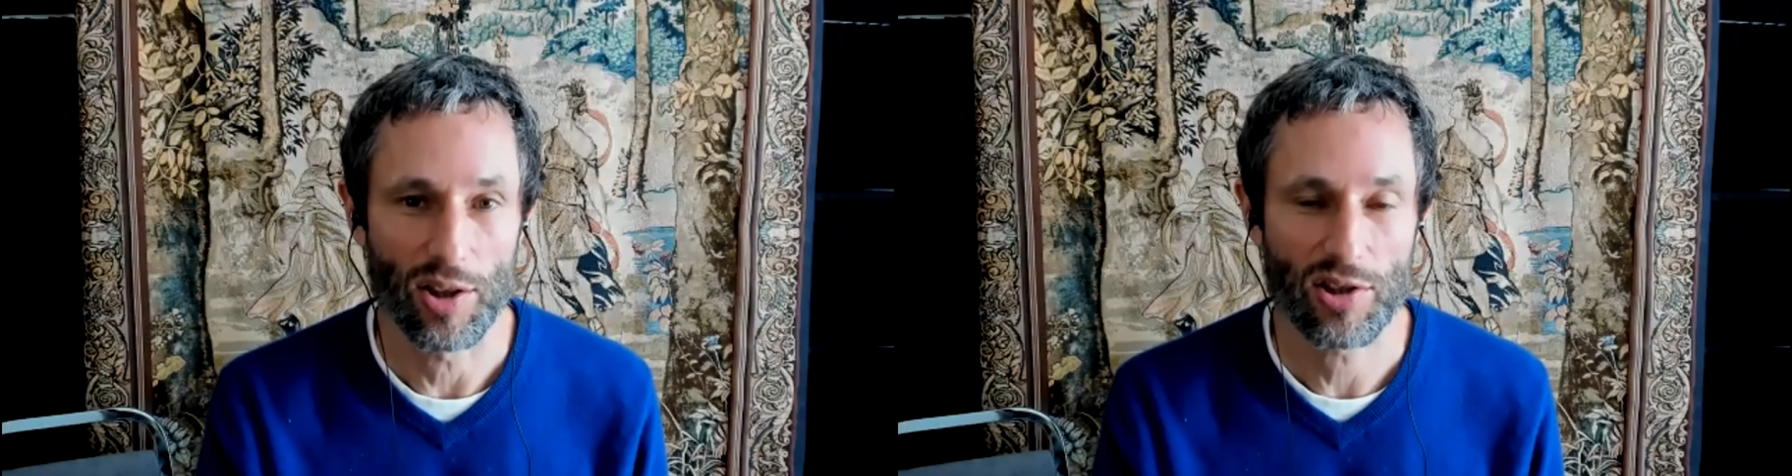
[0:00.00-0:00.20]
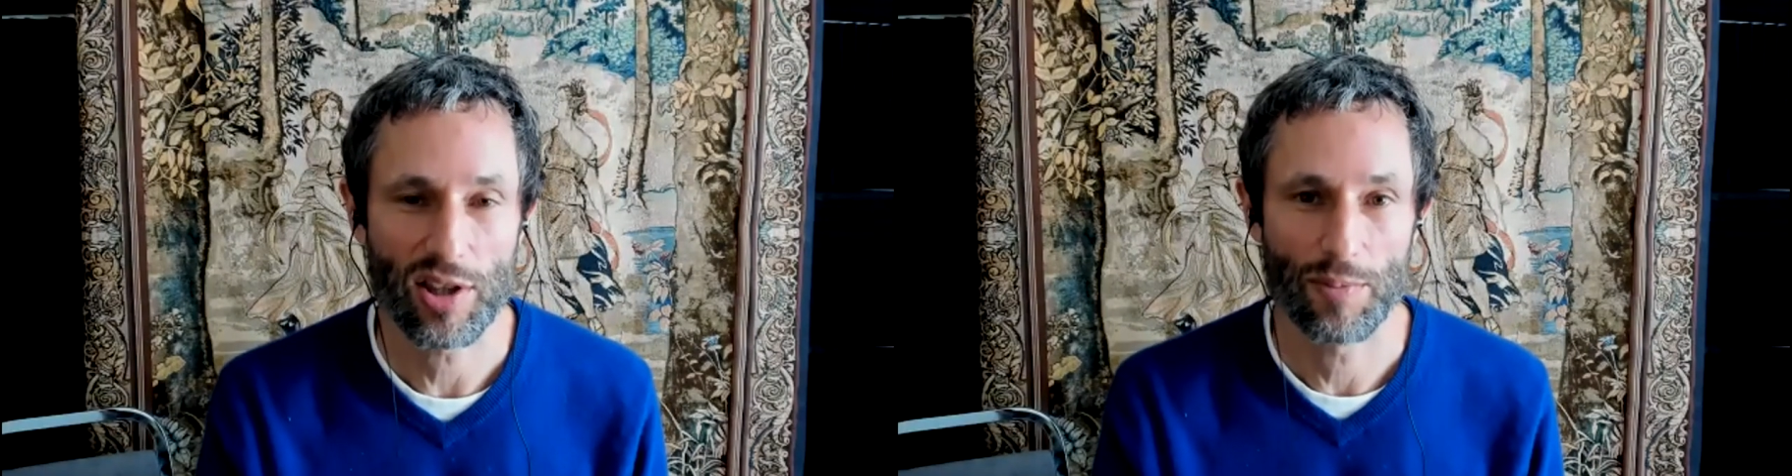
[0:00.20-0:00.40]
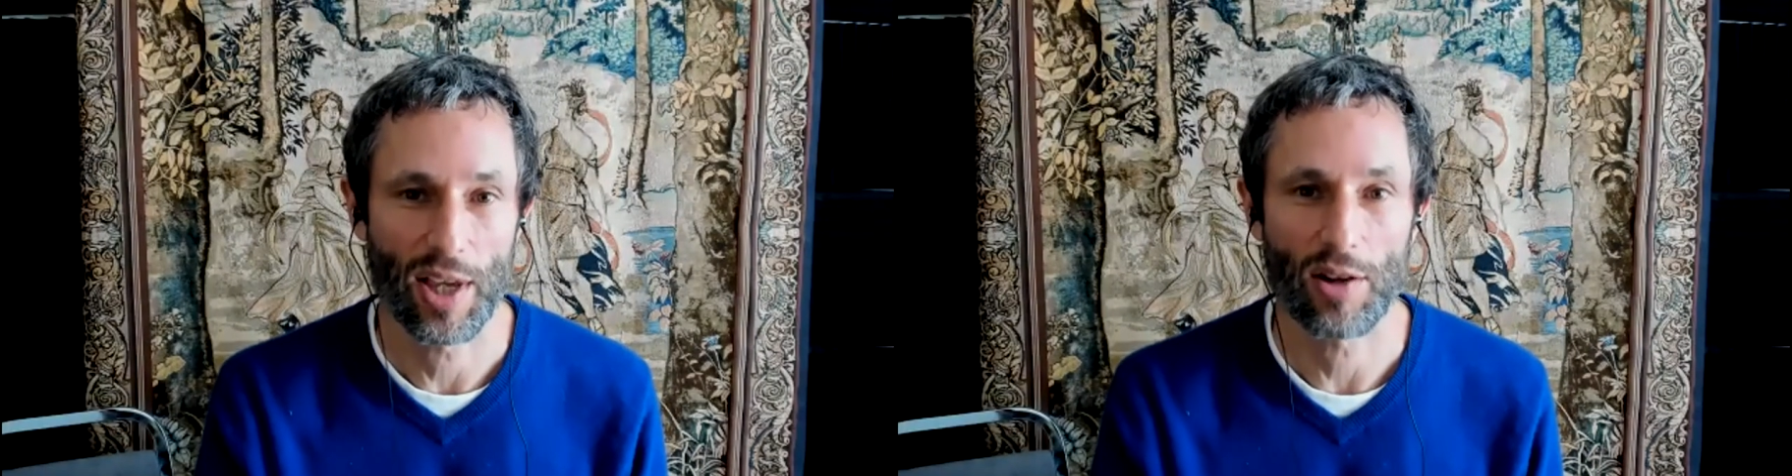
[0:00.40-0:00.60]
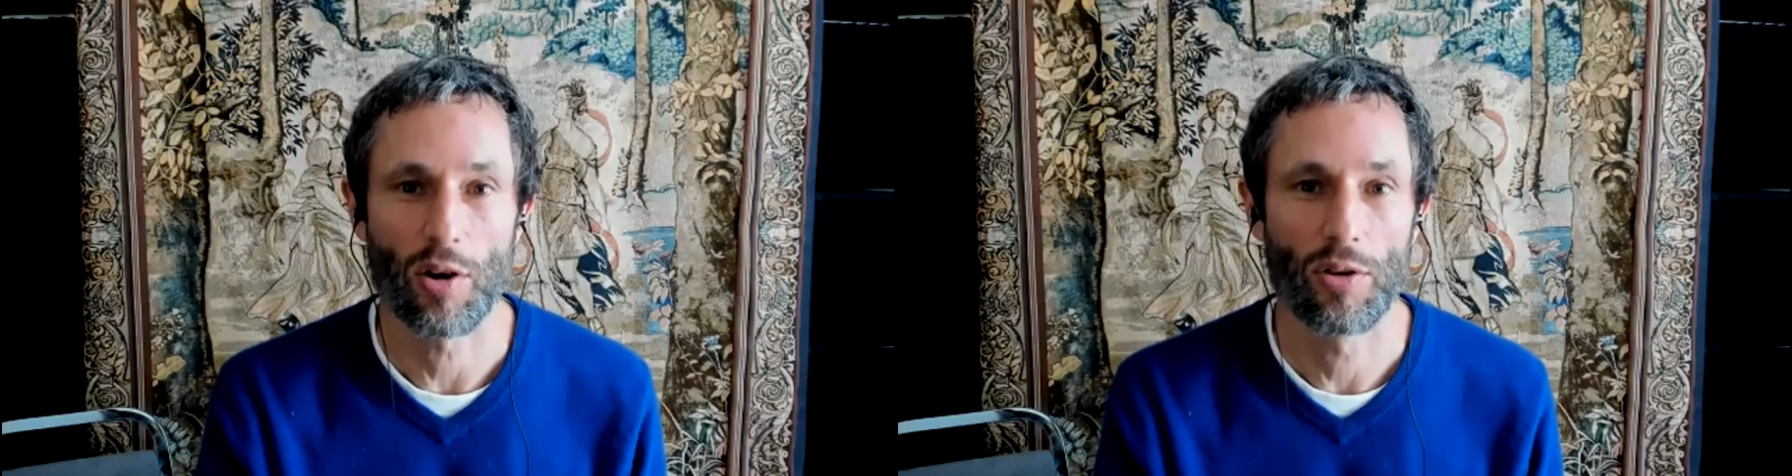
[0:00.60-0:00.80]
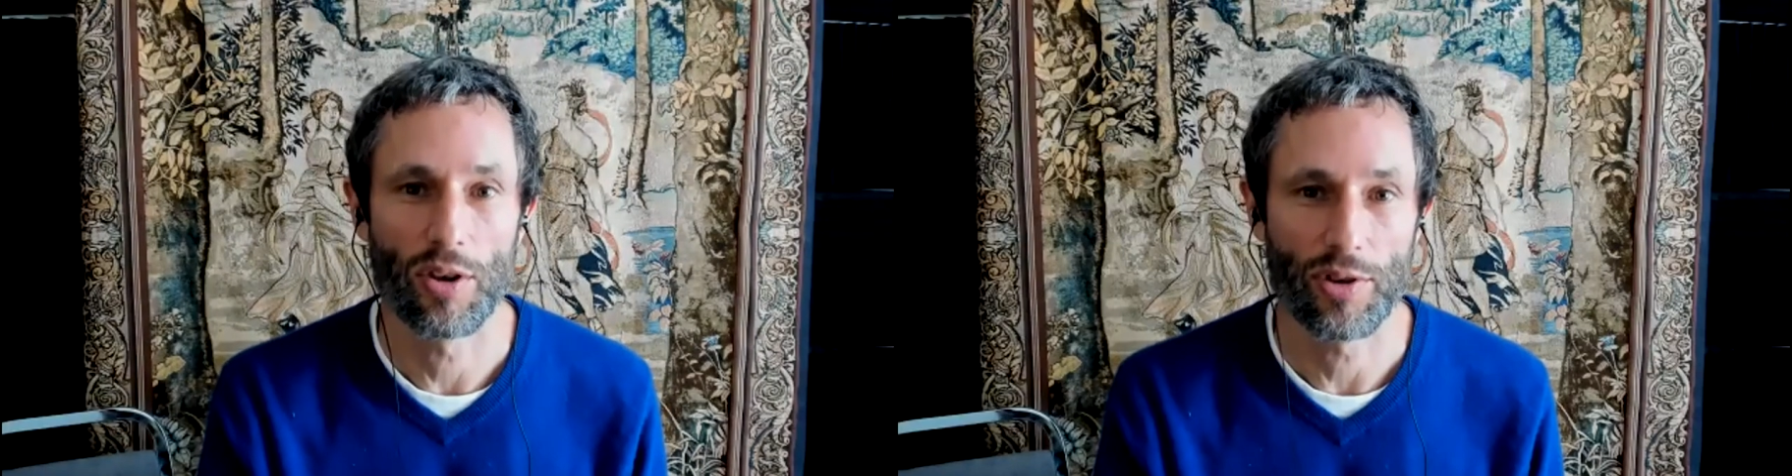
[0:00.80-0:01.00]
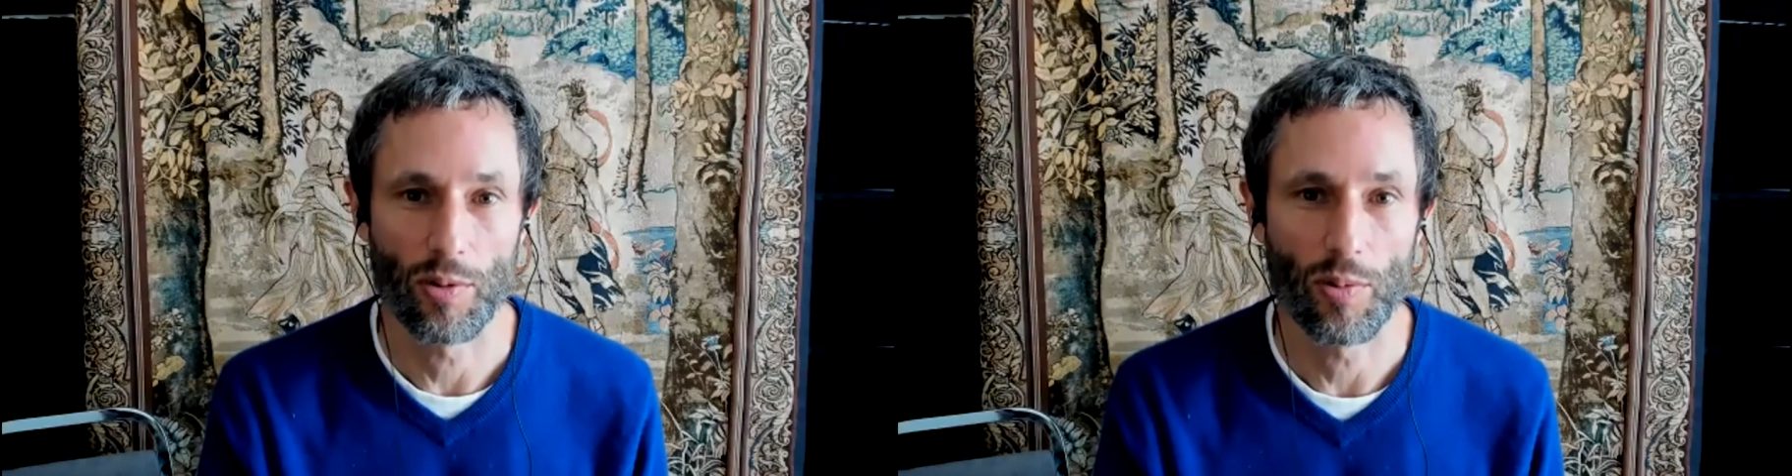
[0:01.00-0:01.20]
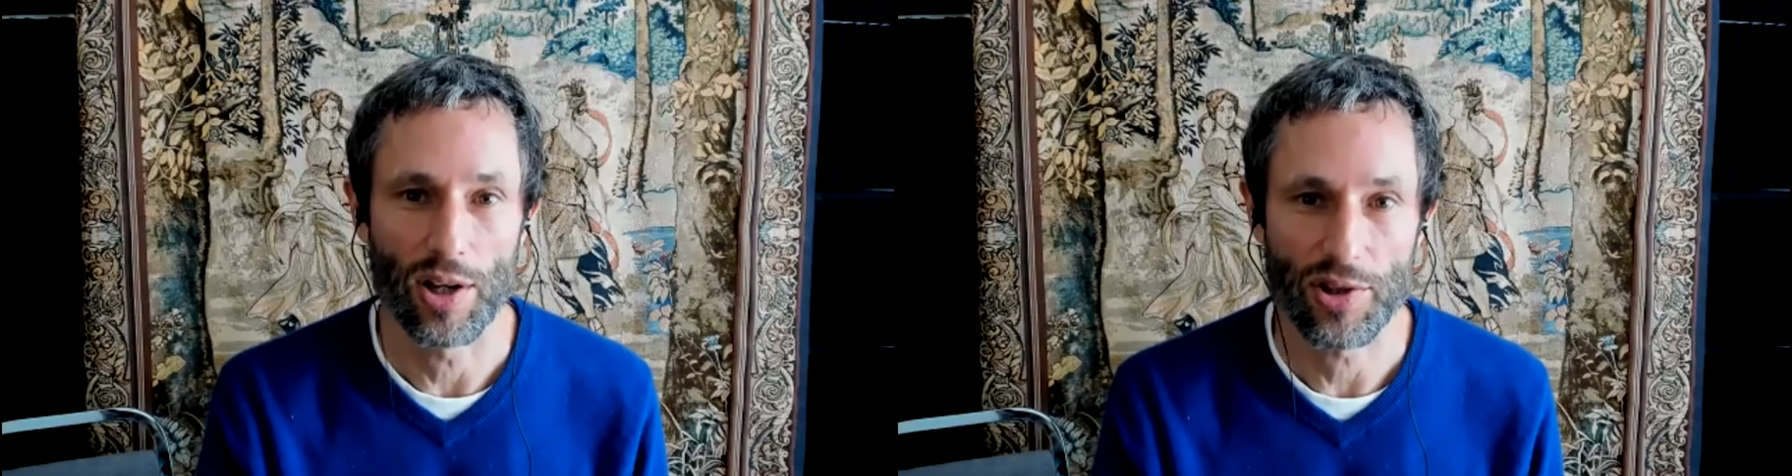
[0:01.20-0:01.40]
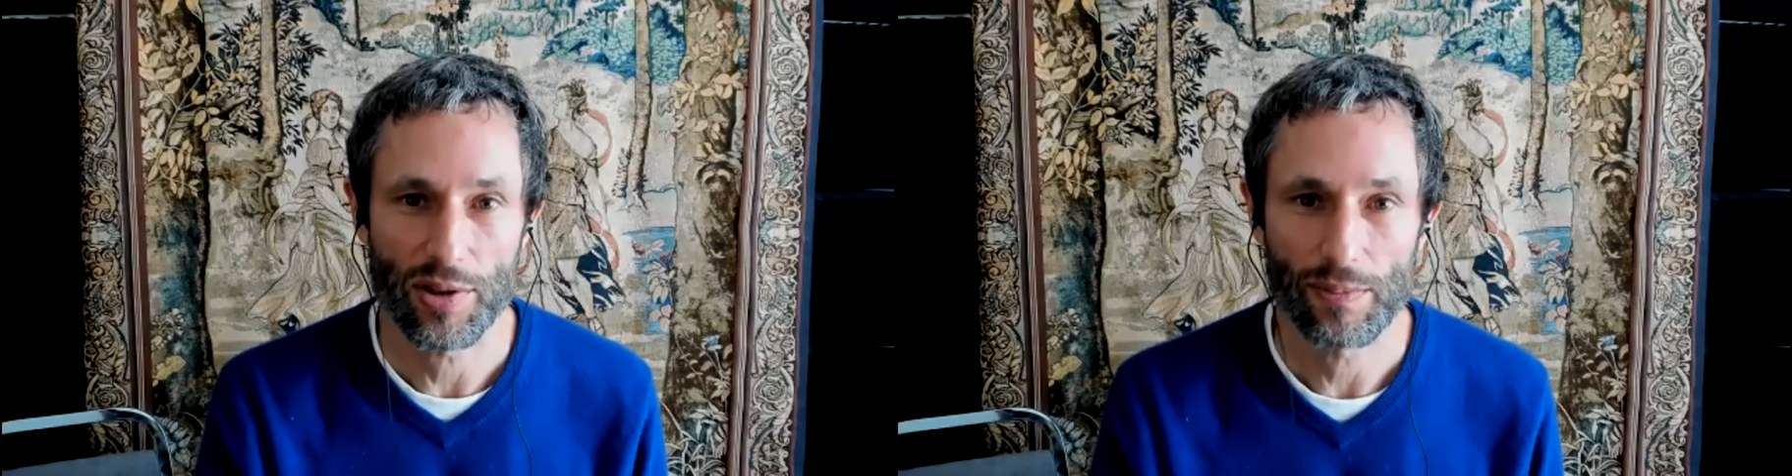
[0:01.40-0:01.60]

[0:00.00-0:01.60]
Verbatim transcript: It seemed like all that there was.